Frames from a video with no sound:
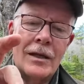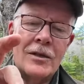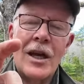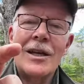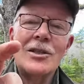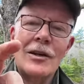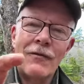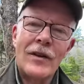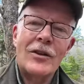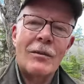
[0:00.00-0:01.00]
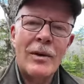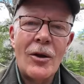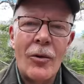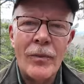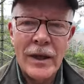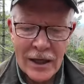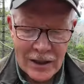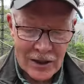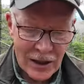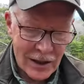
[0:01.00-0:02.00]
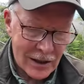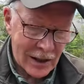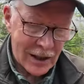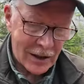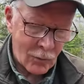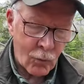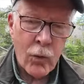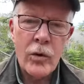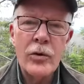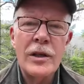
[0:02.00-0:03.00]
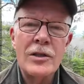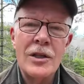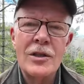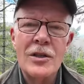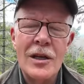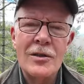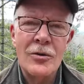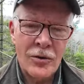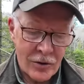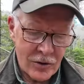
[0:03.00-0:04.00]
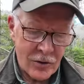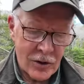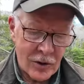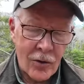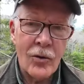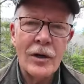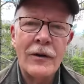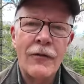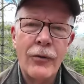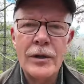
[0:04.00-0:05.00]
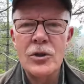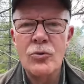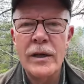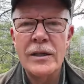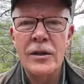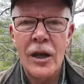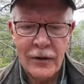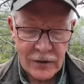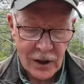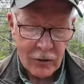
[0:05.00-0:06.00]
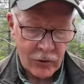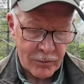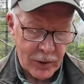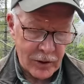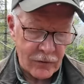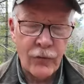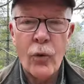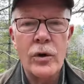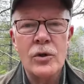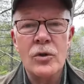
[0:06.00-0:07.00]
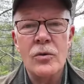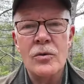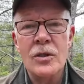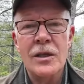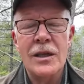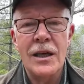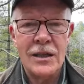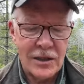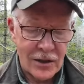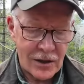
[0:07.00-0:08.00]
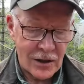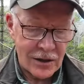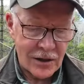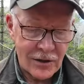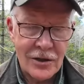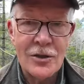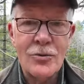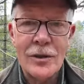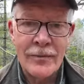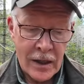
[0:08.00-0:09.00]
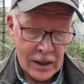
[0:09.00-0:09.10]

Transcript: does it fit the bill? Is it a worthy successor to the early French trade knives carried by the Voyageurs in the 18th and 19th century?